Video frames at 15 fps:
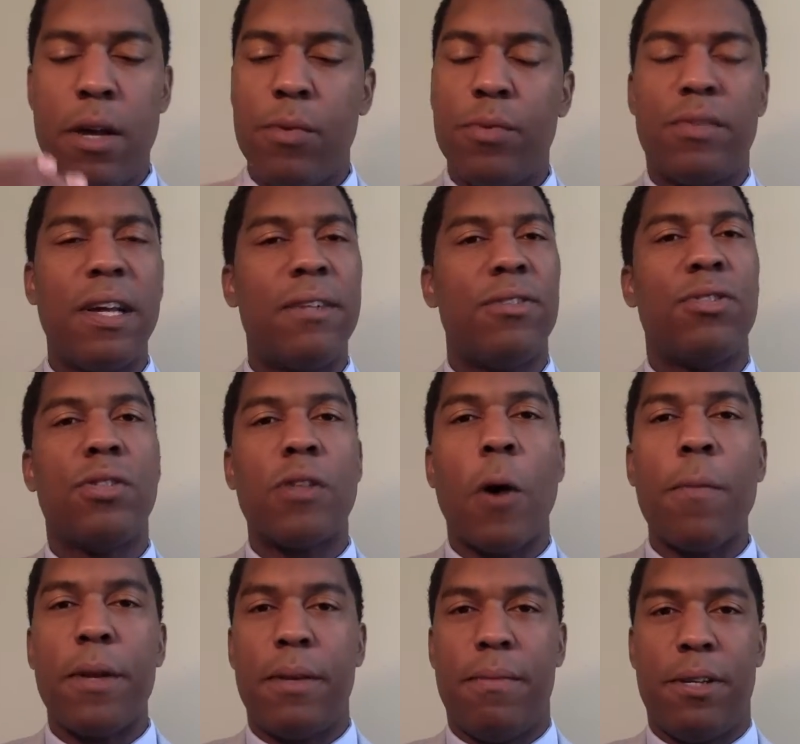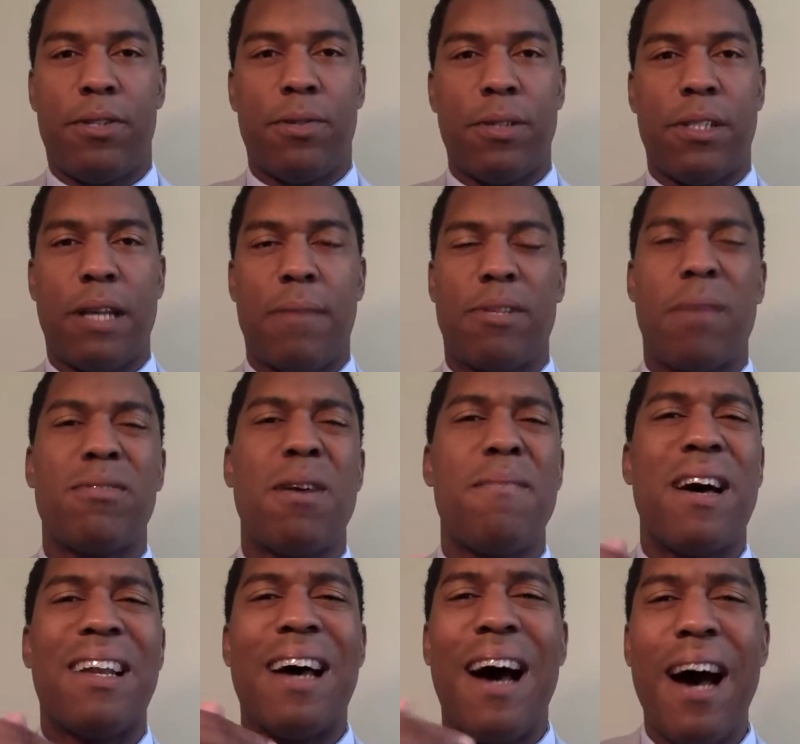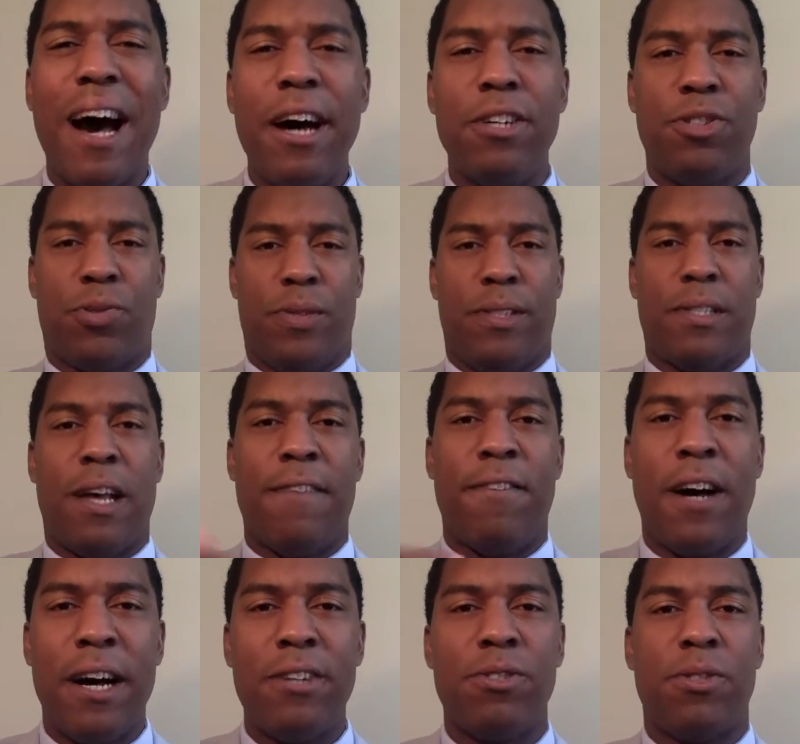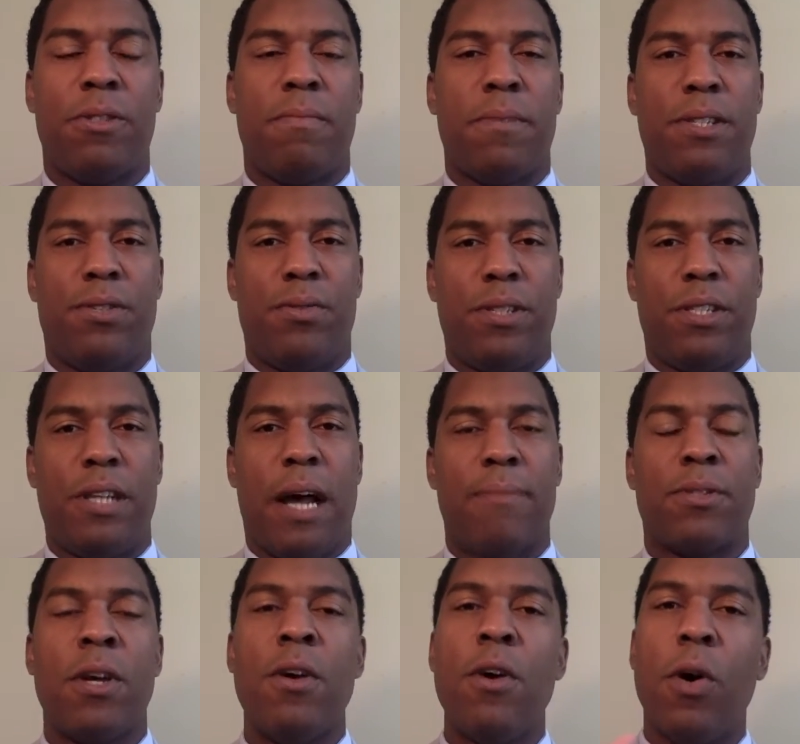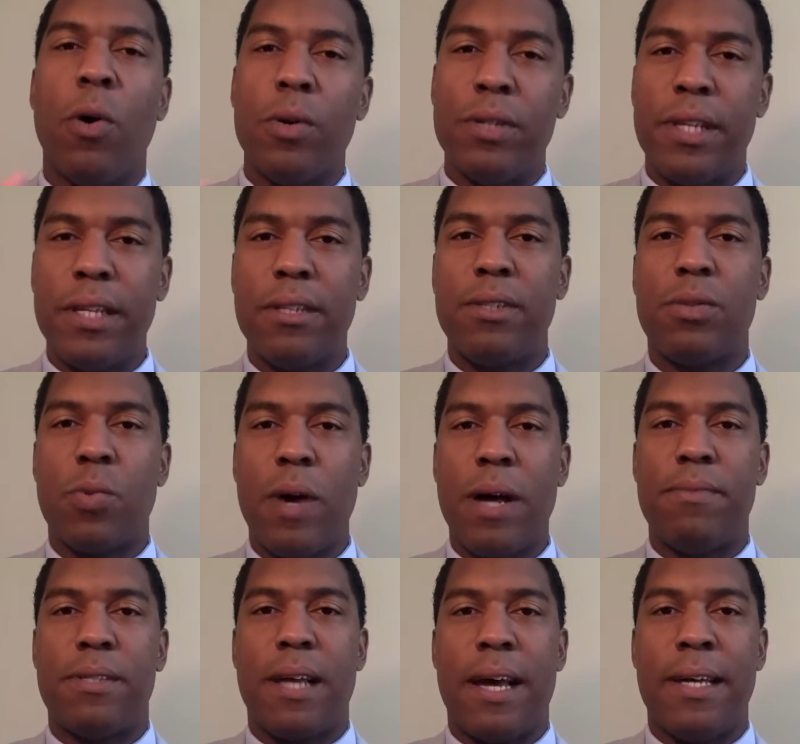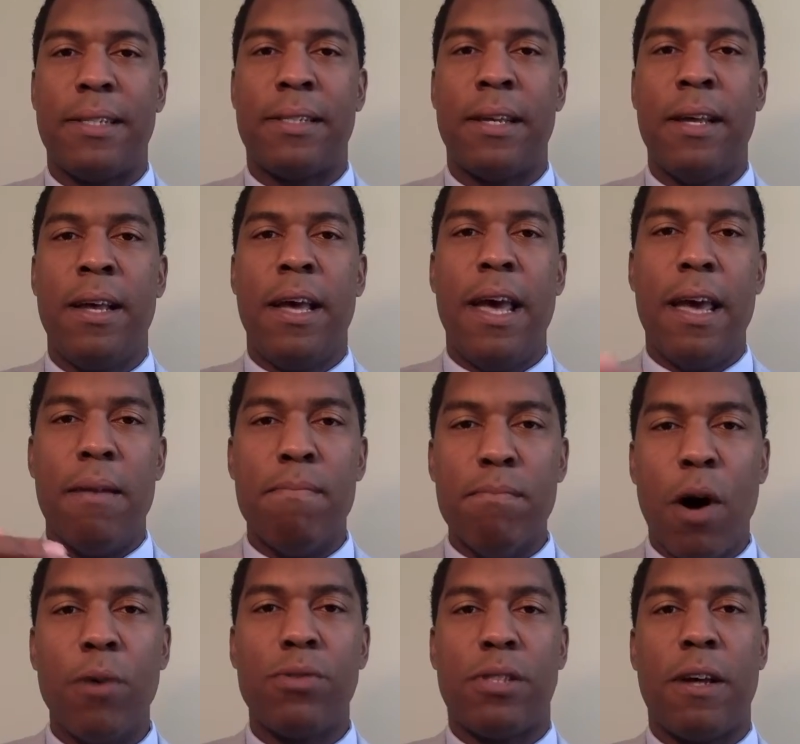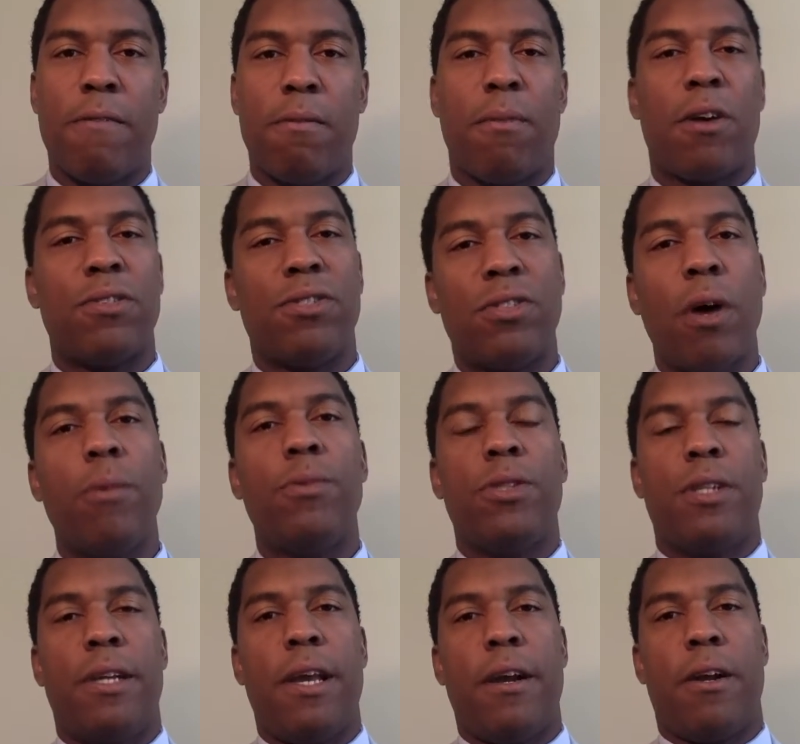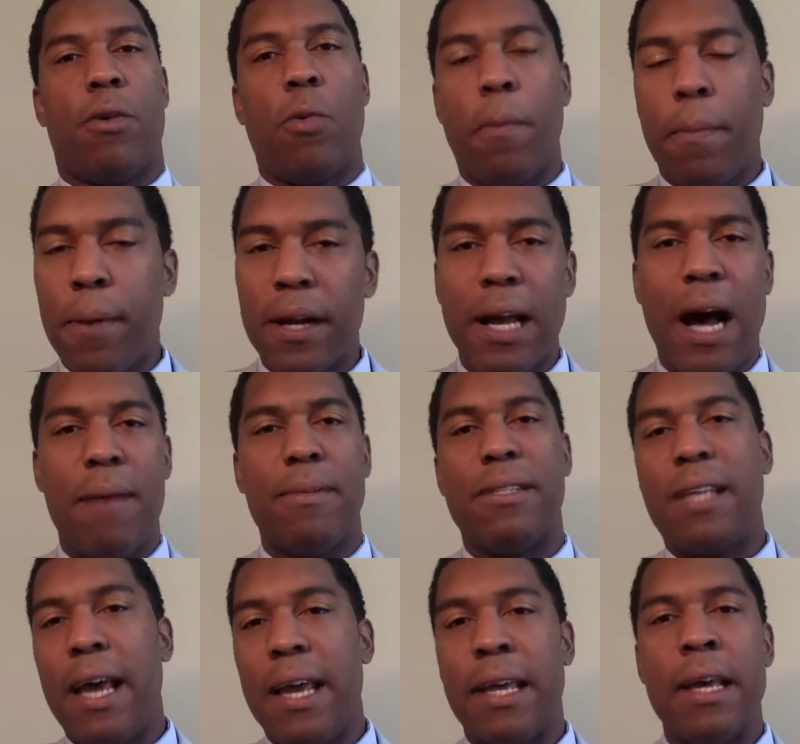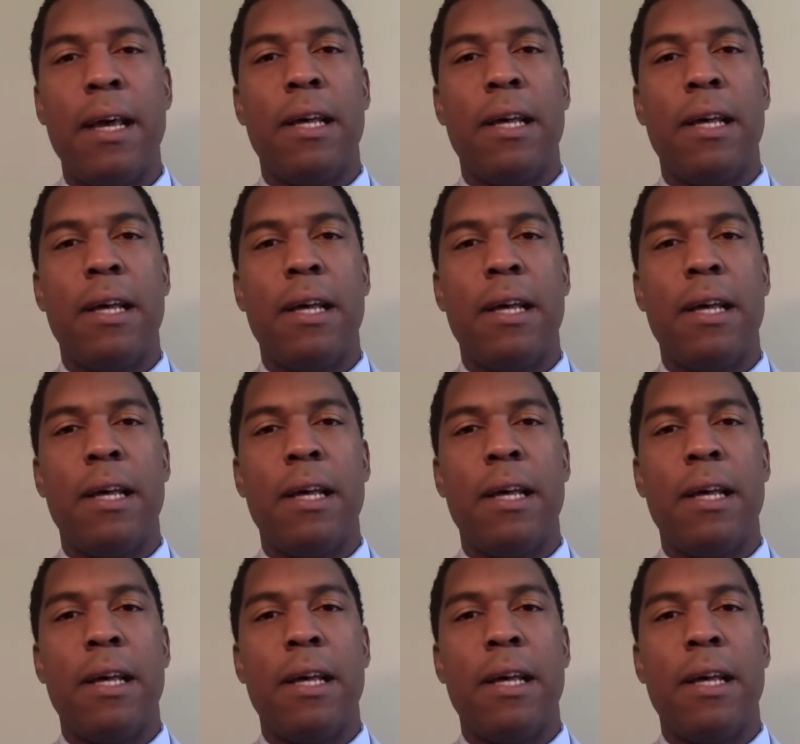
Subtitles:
we've done so many mystery shops. I'm talking about hundreds of mystery shops on dealers' websites. And most of them are so generic. When we put comments, hey,